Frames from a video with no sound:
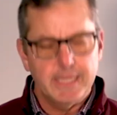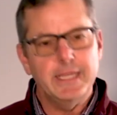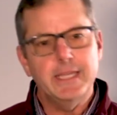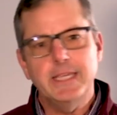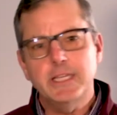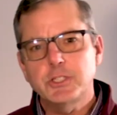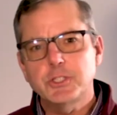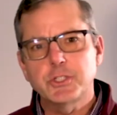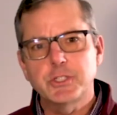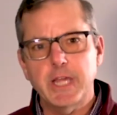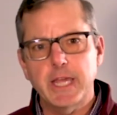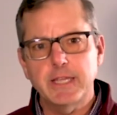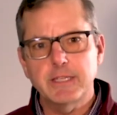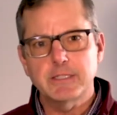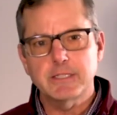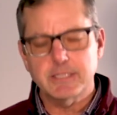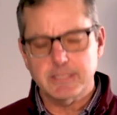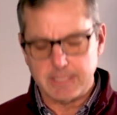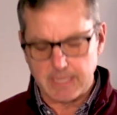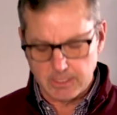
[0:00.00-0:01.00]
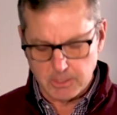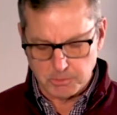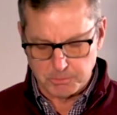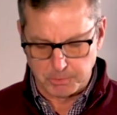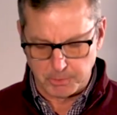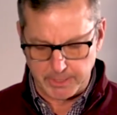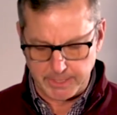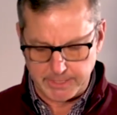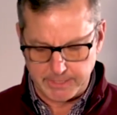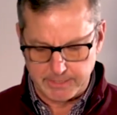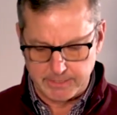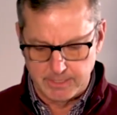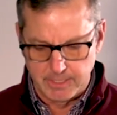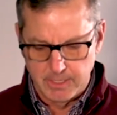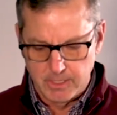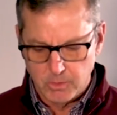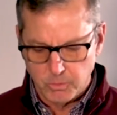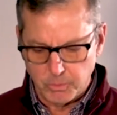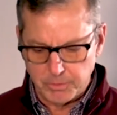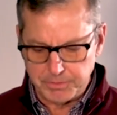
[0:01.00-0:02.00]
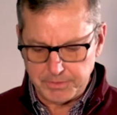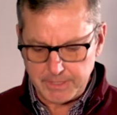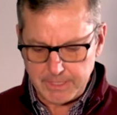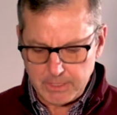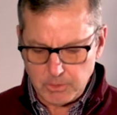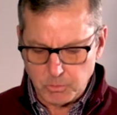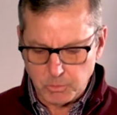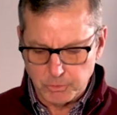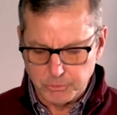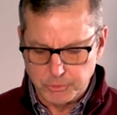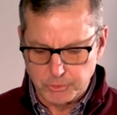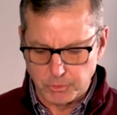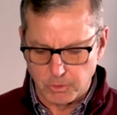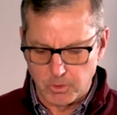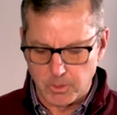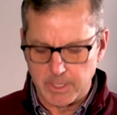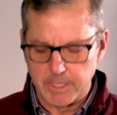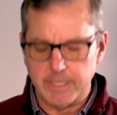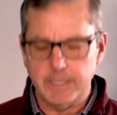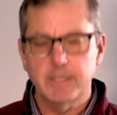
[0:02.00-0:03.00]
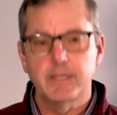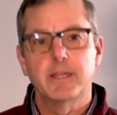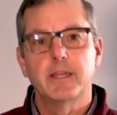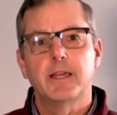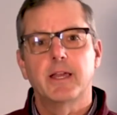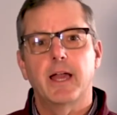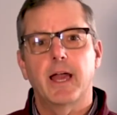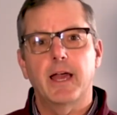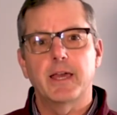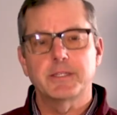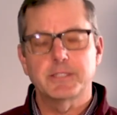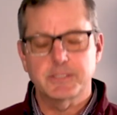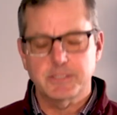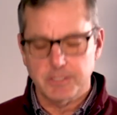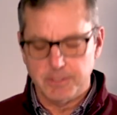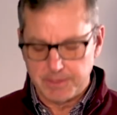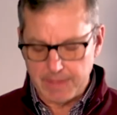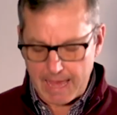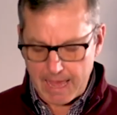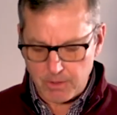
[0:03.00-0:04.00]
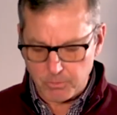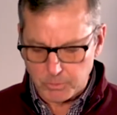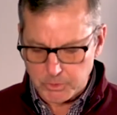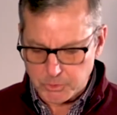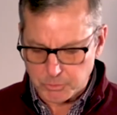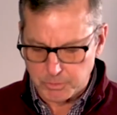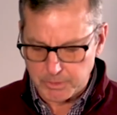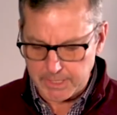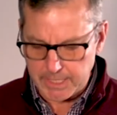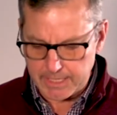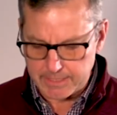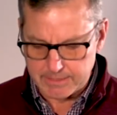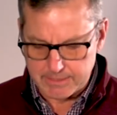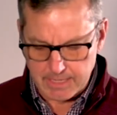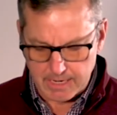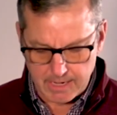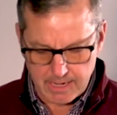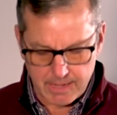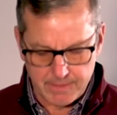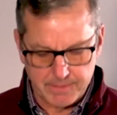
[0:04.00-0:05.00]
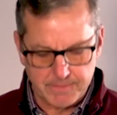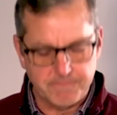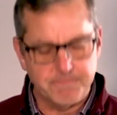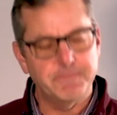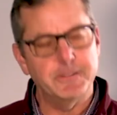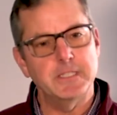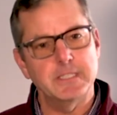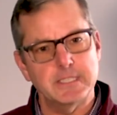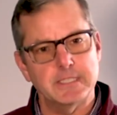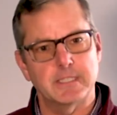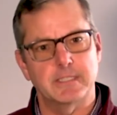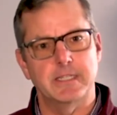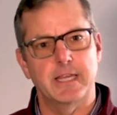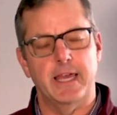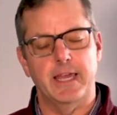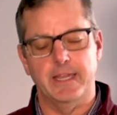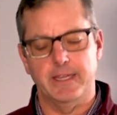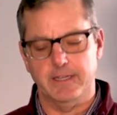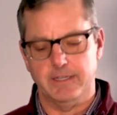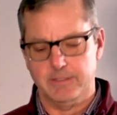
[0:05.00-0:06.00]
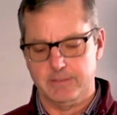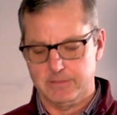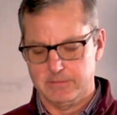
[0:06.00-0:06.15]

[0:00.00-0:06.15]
Each day is celebrated with equal joy as to that which we had on the feast day.